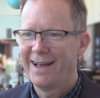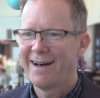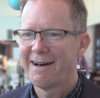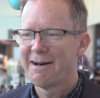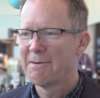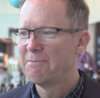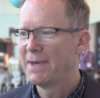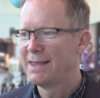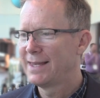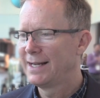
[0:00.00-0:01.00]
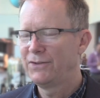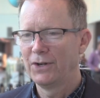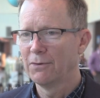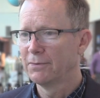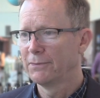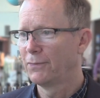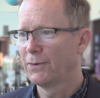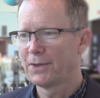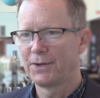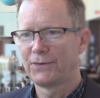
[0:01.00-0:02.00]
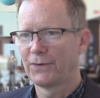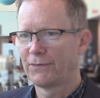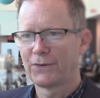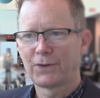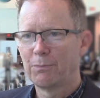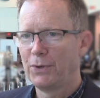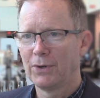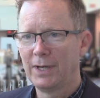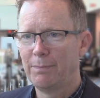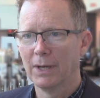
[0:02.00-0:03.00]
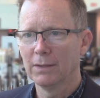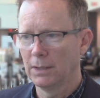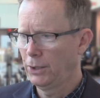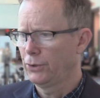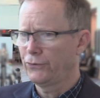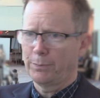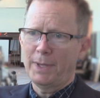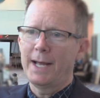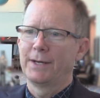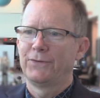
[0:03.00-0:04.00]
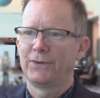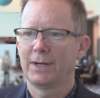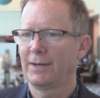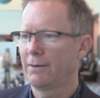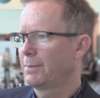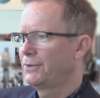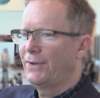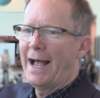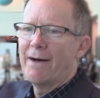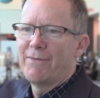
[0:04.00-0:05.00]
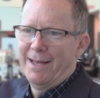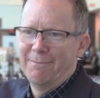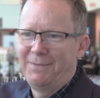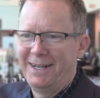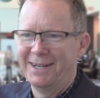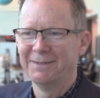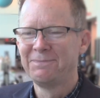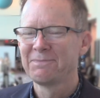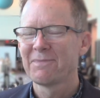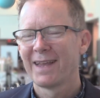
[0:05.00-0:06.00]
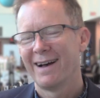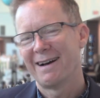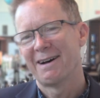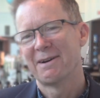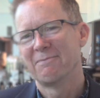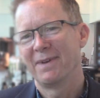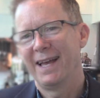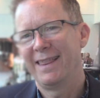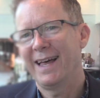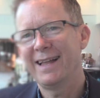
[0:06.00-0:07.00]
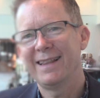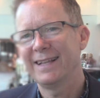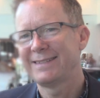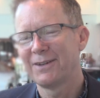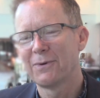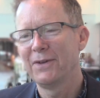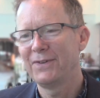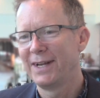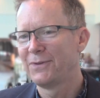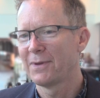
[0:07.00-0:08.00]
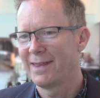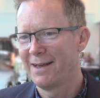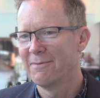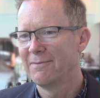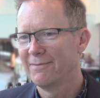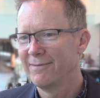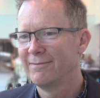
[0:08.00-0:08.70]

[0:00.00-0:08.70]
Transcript: And things, you know, whether it's the first computer he built, here's the plans, you know, everybody just have them, you know. And that still resonates with him